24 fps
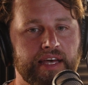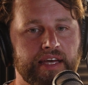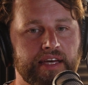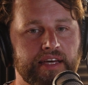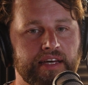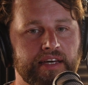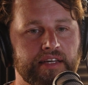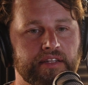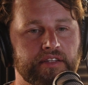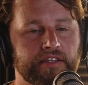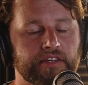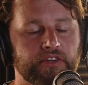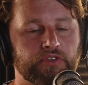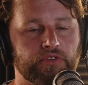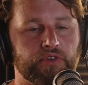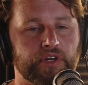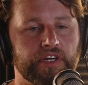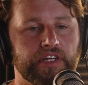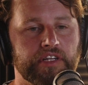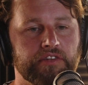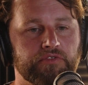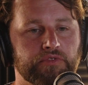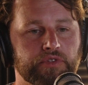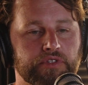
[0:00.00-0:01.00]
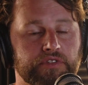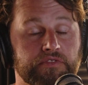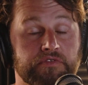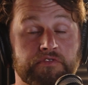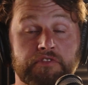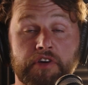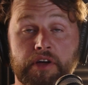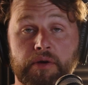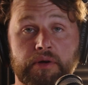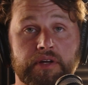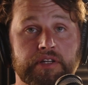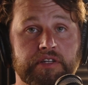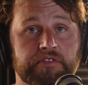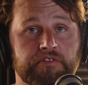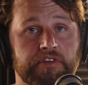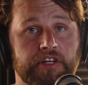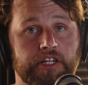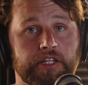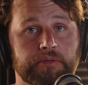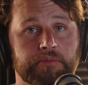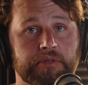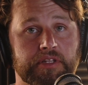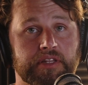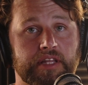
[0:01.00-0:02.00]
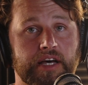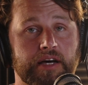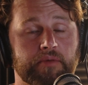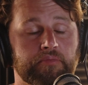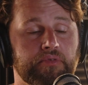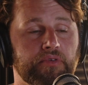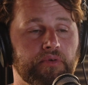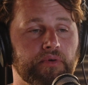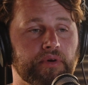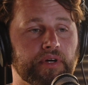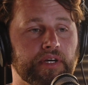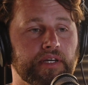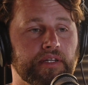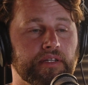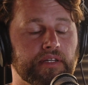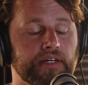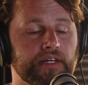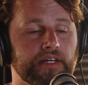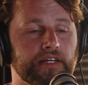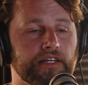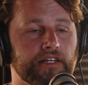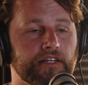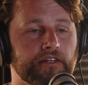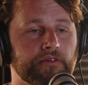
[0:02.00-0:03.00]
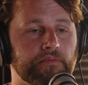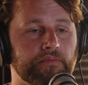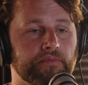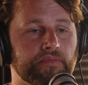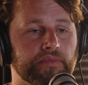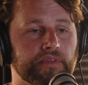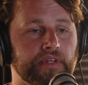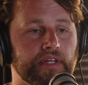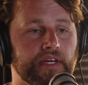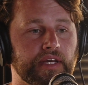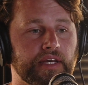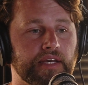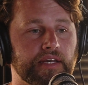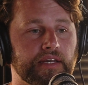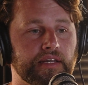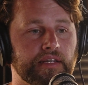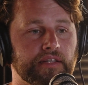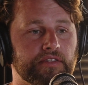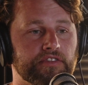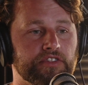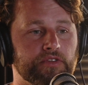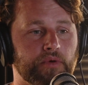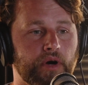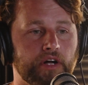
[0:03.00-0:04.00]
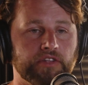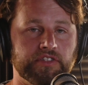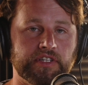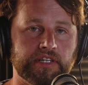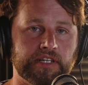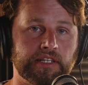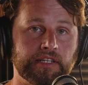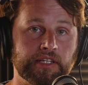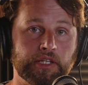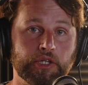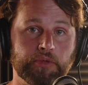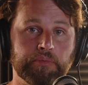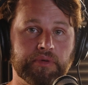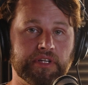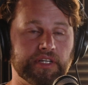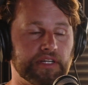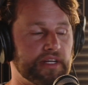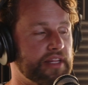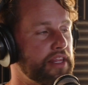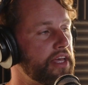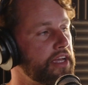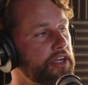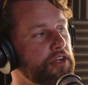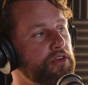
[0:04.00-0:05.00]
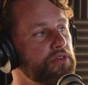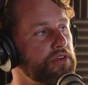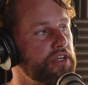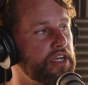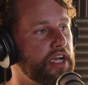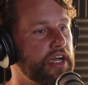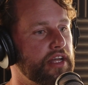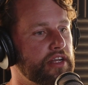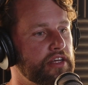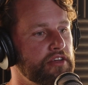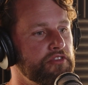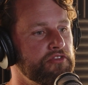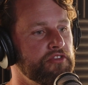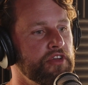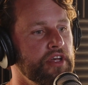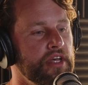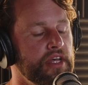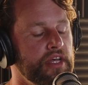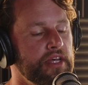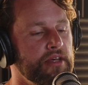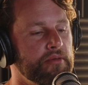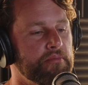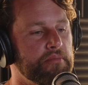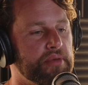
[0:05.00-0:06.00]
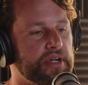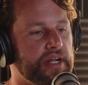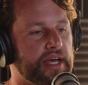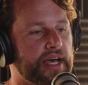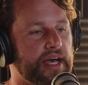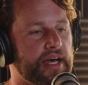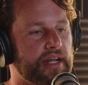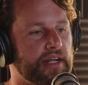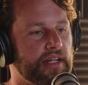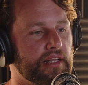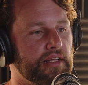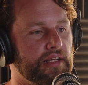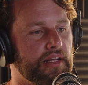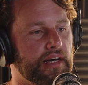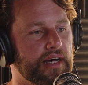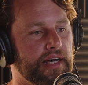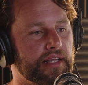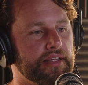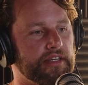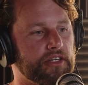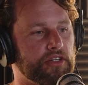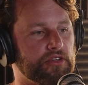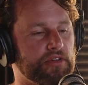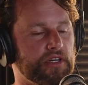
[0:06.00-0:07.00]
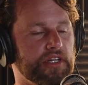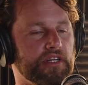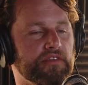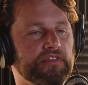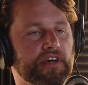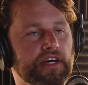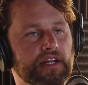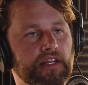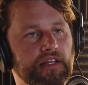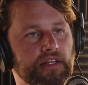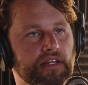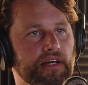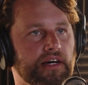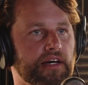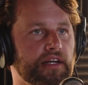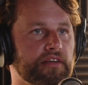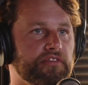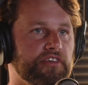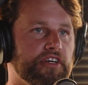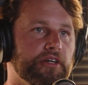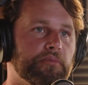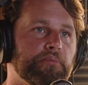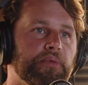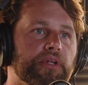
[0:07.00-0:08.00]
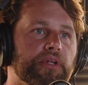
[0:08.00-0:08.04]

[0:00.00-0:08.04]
And the creative was very developed at that point. And so I'll dig a little bit into that creative. But the creative had a lot of